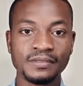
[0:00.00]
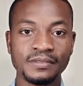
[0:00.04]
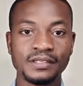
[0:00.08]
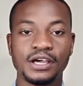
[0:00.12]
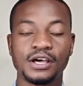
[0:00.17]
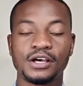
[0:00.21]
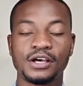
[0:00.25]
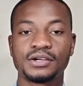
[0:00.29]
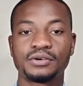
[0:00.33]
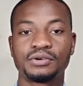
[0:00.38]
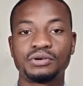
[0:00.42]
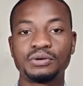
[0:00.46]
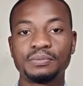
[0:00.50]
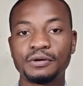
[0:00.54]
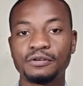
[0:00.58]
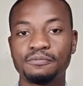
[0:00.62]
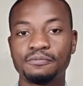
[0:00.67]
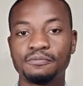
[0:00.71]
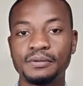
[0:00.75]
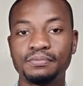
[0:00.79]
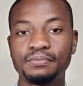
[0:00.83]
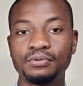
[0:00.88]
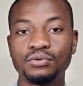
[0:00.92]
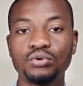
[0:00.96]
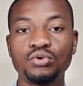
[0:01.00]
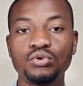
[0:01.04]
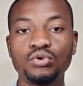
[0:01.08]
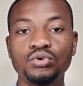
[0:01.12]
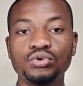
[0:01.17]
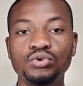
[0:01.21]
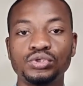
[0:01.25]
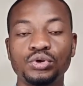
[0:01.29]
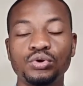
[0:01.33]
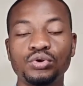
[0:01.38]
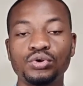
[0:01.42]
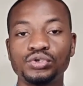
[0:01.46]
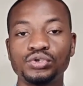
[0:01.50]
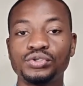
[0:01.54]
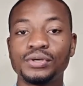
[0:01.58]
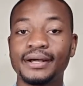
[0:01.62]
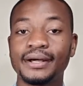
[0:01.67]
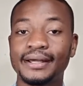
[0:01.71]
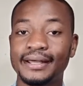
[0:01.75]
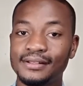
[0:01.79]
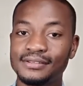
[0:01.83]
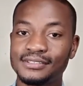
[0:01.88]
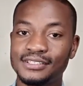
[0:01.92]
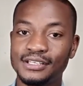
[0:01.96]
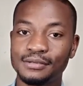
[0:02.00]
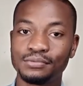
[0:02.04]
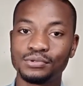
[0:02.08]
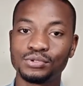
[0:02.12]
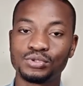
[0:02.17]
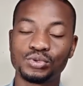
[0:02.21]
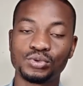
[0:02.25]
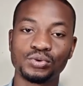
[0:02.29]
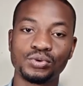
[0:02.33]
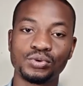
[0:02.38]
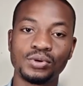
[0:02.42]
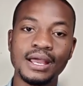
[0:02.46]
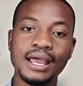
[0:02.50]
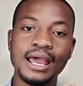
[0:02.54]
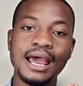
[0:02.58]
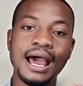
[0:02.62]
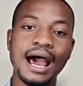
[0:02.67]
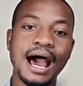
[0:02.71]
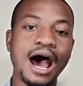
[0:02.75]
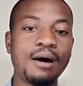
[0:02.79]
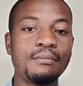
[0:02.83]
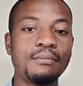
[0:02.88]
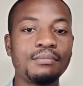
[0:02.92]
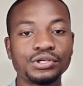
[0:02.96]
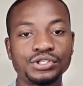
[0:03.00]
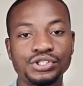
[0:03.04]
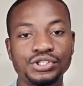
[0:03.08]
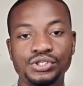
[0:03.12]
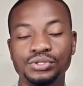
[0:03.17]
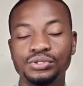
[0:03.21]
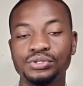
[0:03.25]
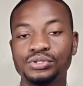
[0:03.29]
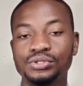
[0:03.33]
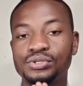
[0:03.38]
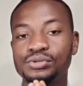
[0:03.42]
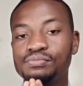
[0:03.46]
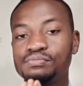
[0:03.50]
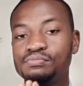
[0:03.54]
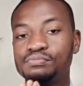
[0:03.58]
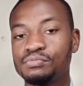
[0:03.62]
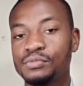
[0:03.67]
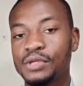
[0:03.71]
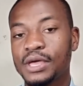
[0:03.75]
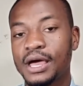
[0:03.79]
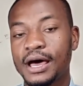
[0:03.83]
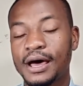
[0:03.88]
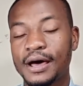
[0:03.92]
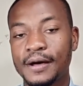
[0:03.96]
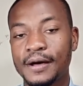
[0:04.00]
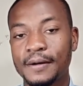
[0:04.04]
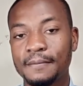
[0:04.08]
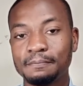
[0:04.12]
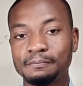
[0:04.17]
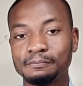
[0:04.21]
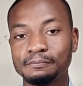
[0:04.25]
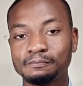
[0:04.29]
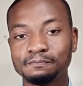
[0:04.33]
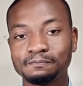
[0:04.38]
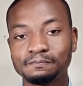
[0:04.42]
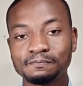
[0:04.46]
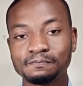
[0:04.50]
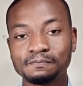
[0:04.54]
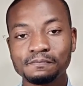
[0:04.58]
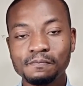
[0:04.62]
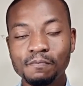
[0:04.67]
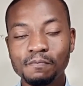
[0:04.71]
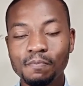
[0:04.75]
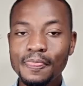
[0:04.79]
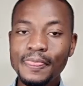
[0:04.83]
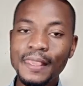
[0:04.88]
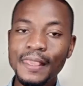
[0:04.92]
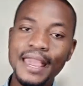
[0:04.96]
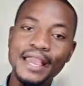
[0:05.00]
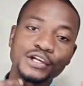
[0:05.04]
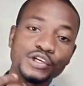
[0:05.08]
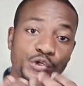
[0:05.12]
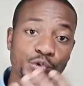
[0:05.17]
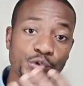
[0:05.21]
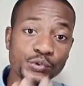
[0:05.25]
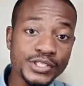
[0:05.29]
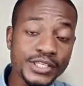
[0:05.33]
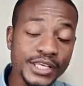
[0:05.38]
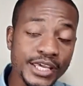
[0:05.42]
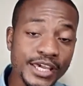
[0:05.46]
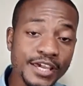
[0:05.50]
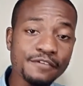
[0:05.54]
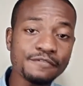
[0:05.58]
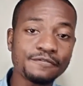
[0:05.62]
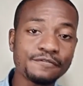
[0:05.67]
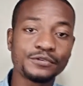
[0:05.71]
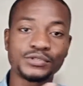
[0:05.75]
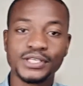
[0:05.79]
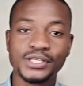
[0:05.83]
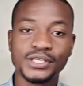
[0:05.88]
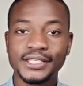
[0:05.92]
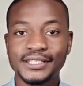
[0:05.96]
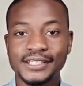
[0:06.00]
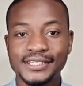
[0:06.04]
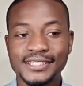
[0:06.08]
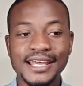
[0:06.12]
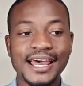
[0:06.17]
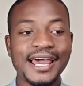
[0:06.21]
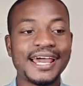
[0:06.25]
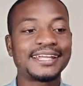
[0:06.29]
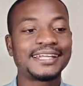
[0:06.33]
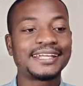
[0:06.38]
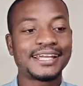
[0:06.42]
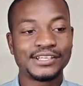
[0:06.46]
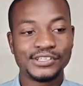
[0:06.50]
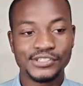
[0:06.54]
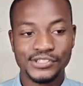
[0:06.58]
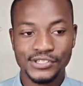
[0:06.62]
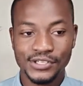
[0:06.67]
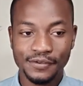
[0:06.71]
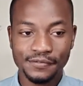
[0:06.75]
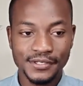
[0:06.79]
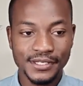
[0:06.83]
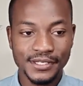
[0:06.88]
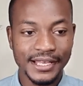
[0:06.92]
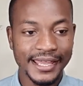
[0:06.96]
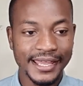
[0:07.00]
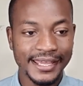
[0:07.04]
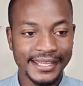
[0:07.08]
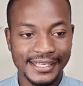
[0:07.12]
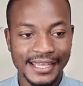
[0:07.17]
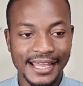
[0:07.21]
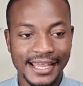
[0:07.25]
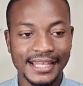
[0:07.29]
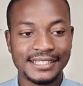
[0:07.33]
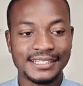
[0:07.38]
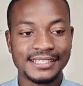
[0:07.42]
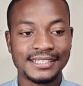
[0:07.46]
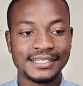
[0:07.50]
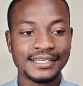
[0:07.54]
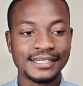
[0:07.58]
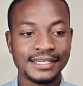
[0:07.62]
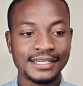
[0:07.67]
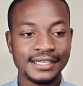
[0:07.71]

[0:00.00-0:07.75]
a group of people who would hold you accountable to how much you save, you set aside, and stuff like that.